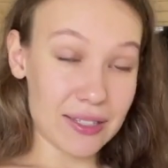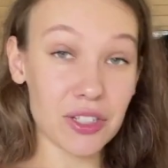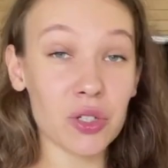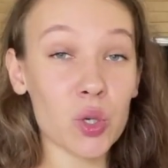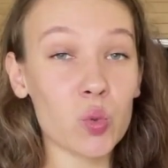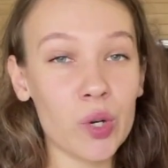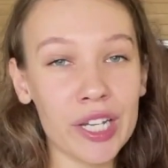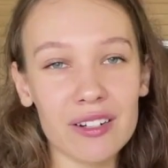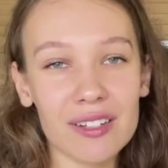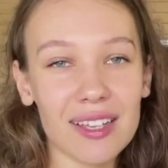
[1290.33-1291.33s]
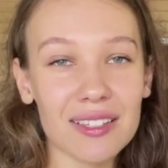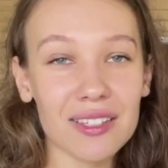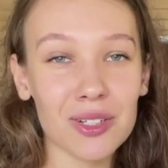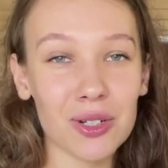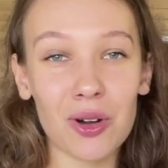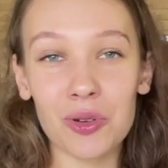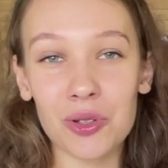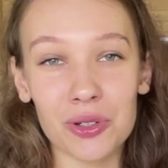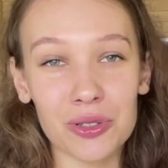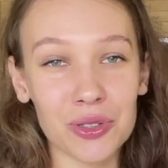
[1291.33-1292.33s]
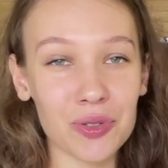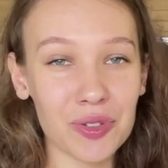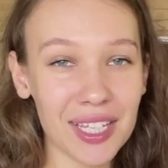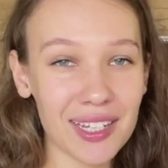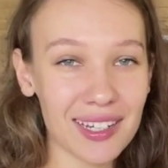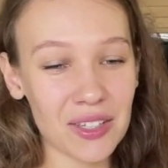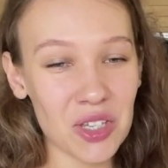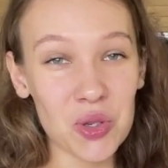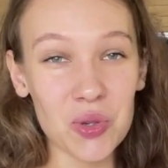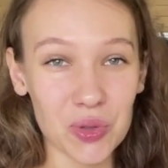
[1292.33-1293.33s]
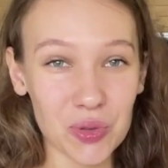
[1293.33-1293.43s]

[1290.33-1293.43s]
your weirdness, you know, your unique you.